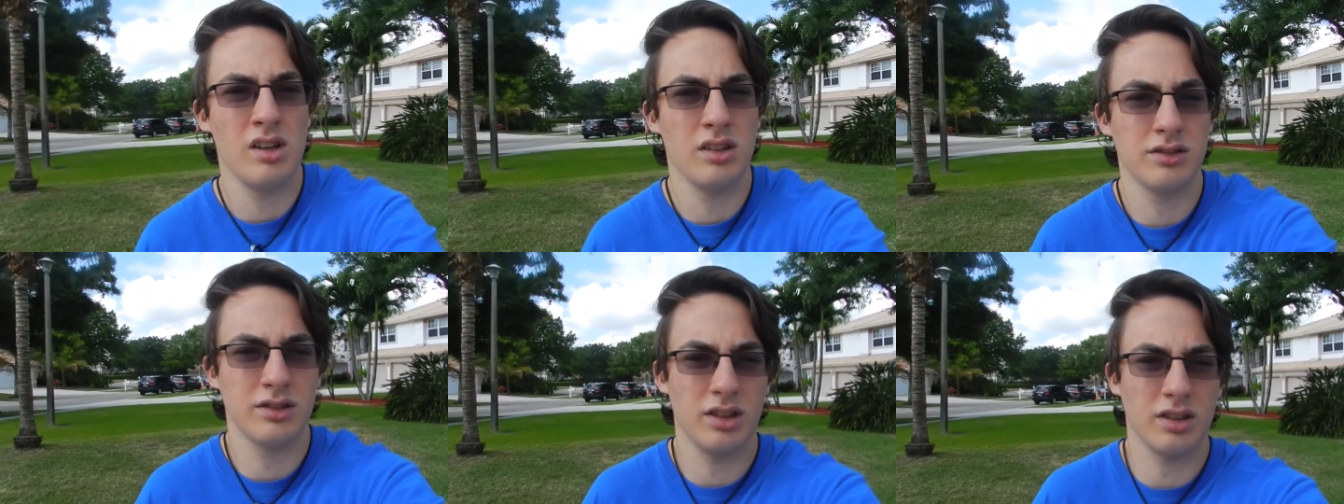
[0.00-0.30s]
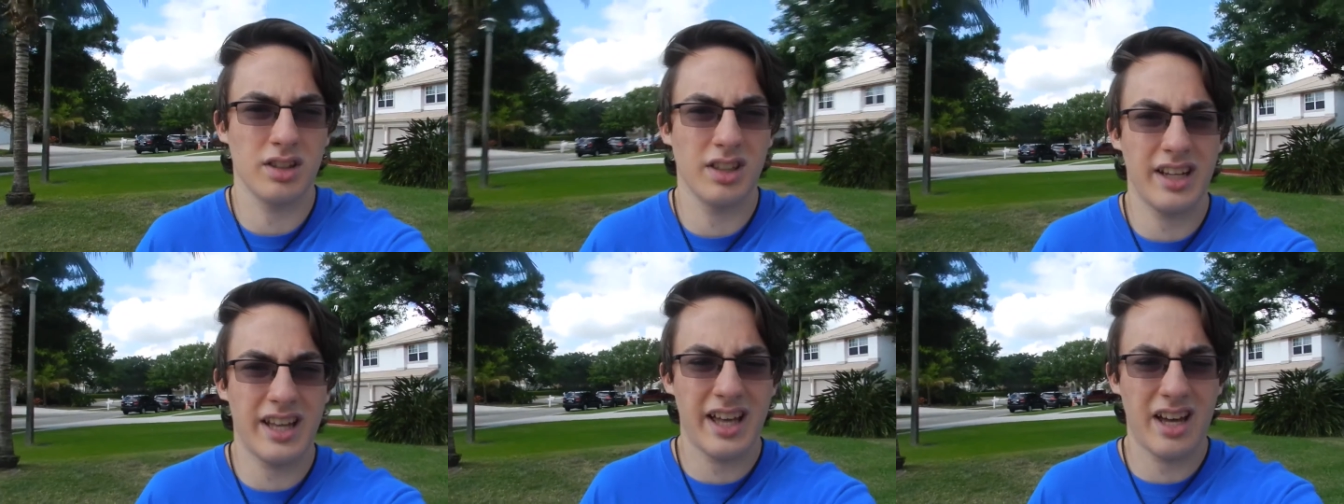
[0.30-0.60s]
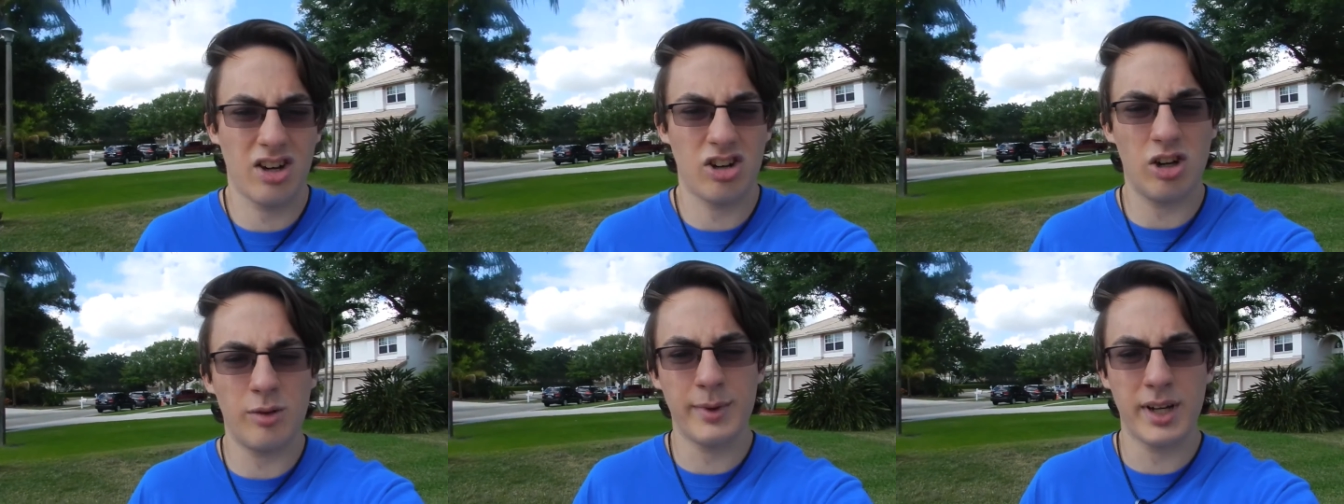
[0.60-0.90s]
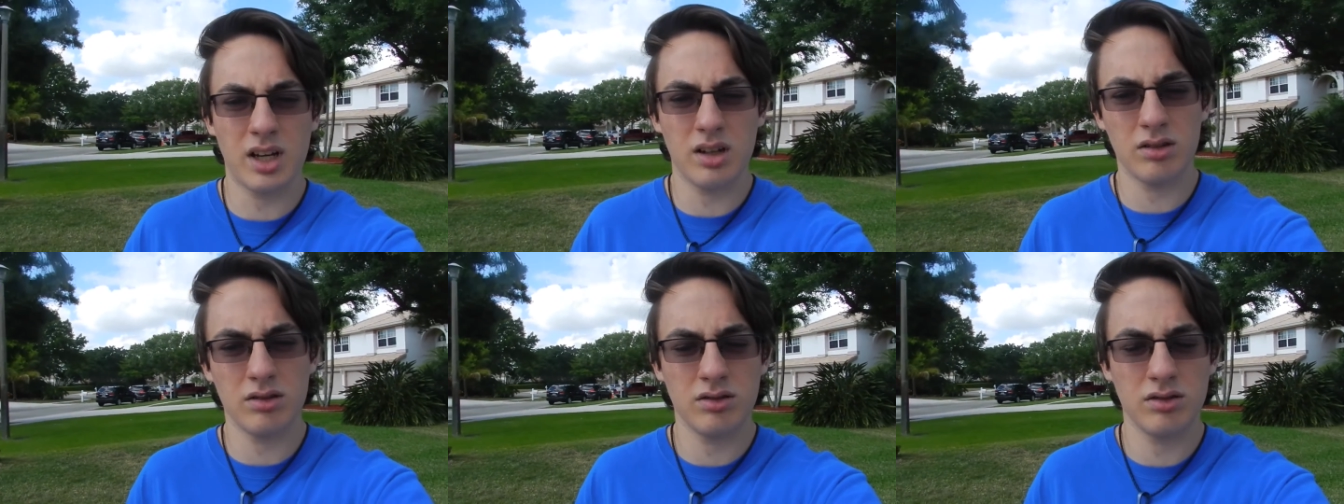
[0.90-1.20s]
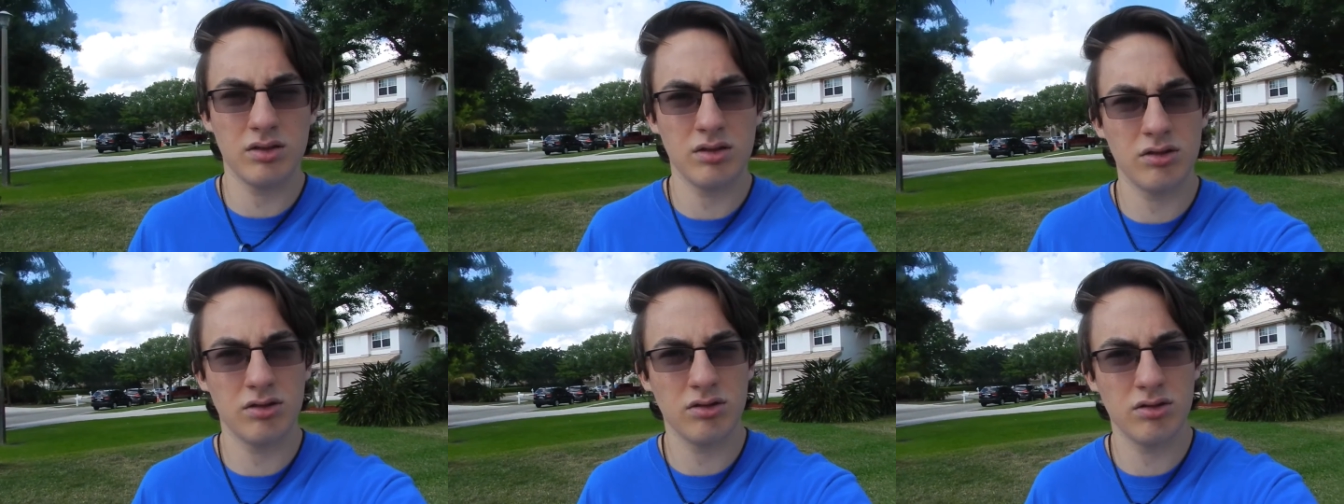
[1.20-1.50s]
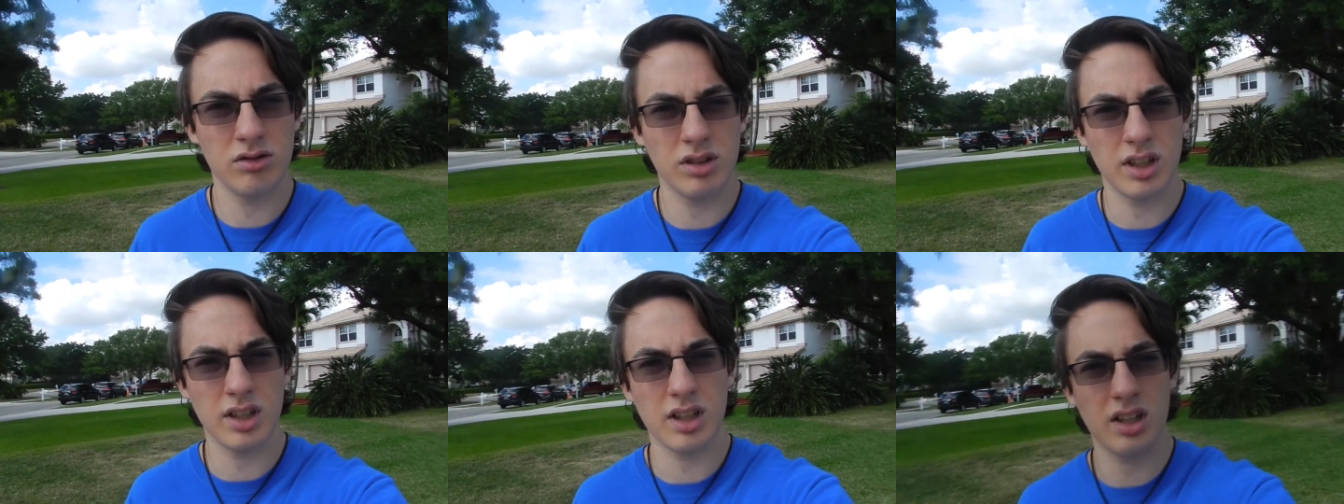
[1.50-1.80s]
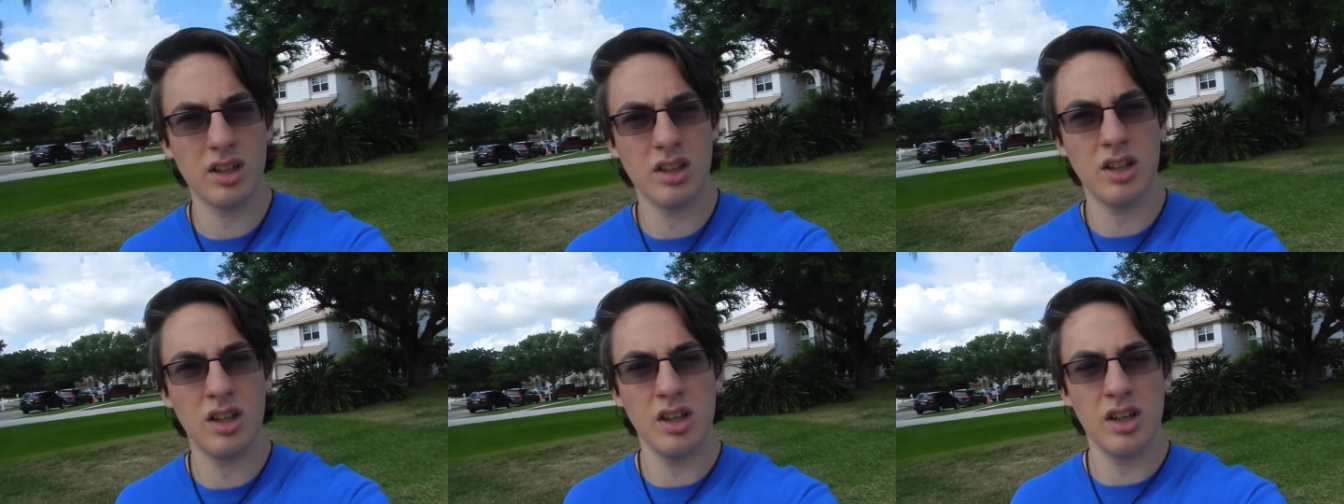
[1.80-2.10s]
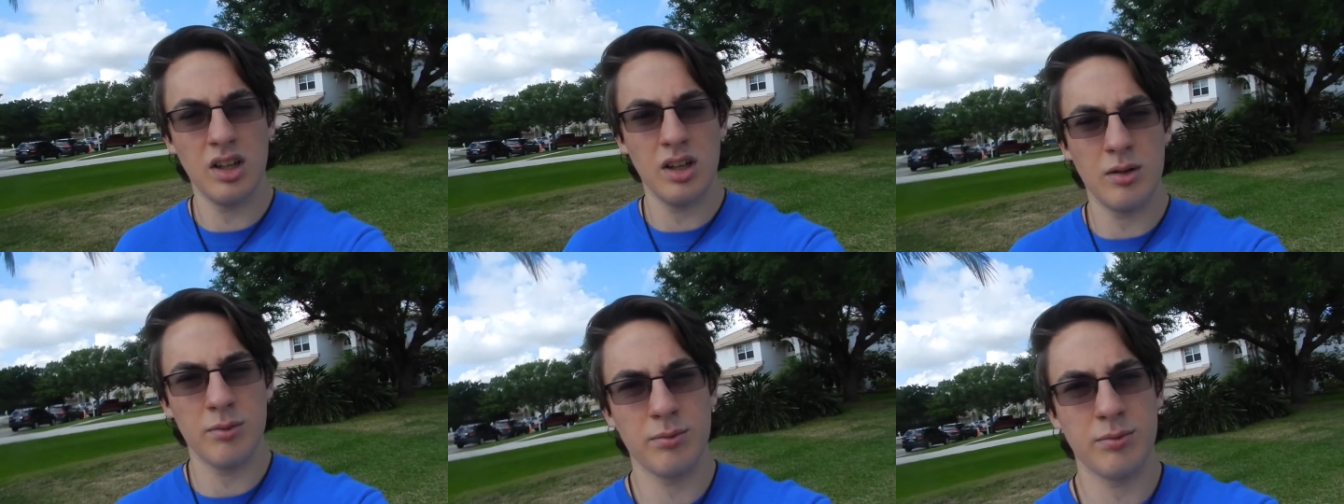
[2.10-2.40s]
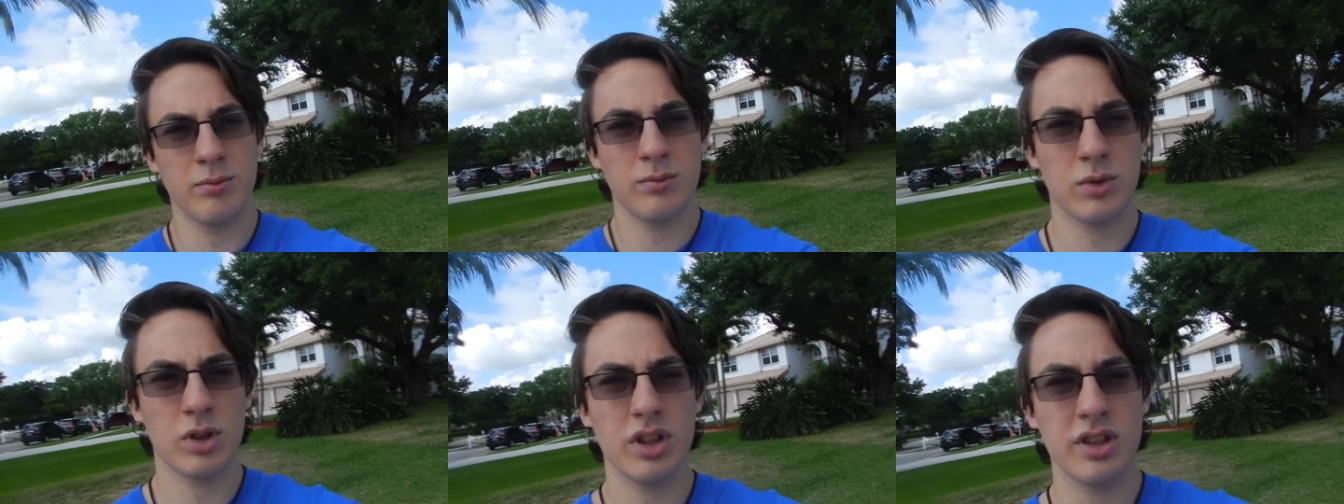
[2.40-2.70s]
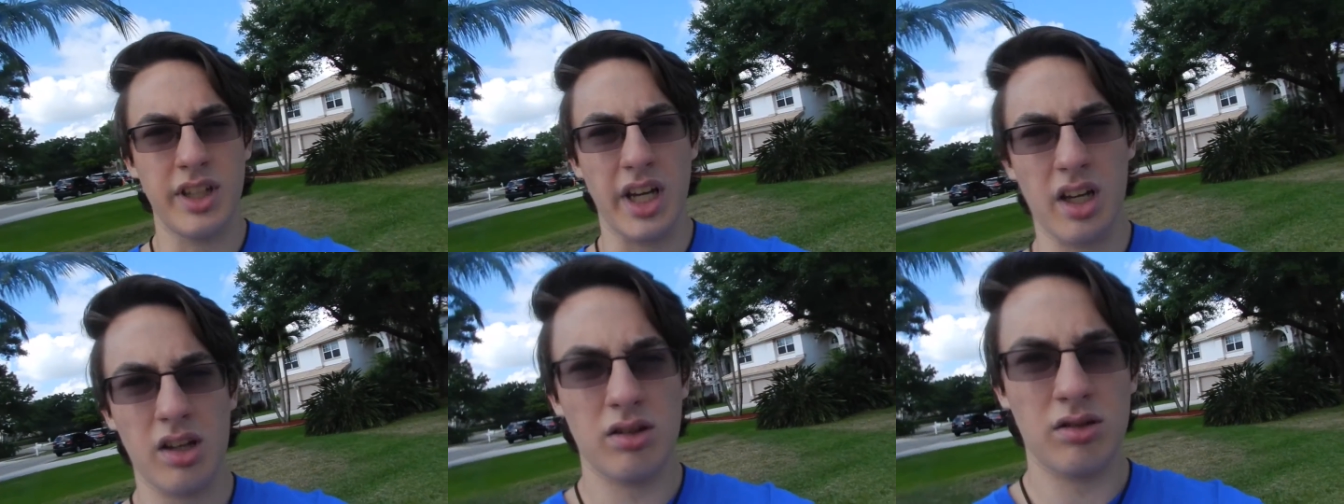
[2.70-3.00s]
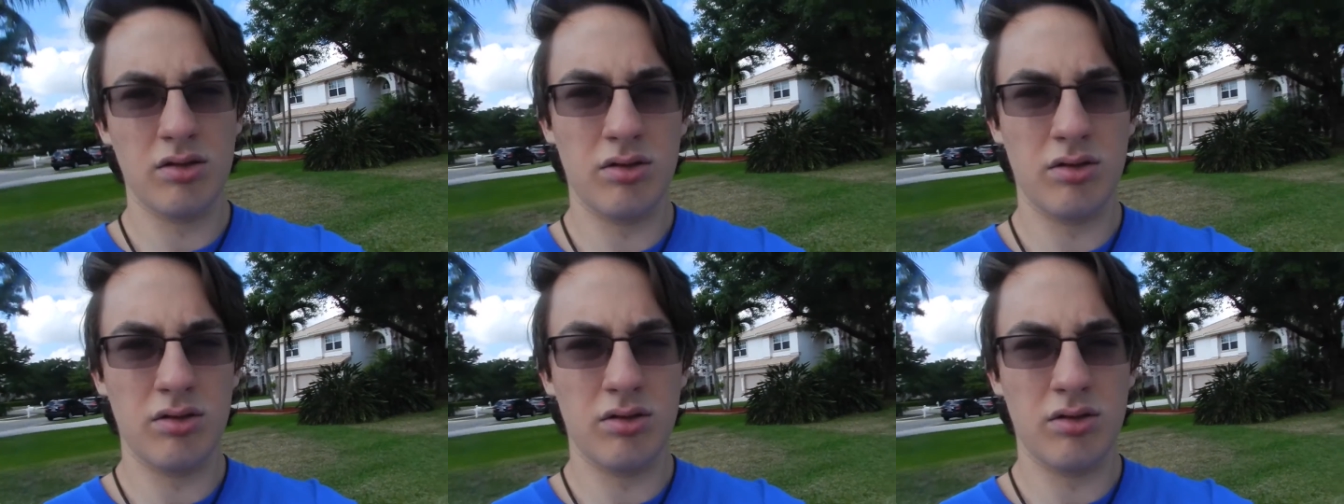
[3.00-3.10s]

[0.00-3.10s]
So I'm gonna head home now. Uh, good day.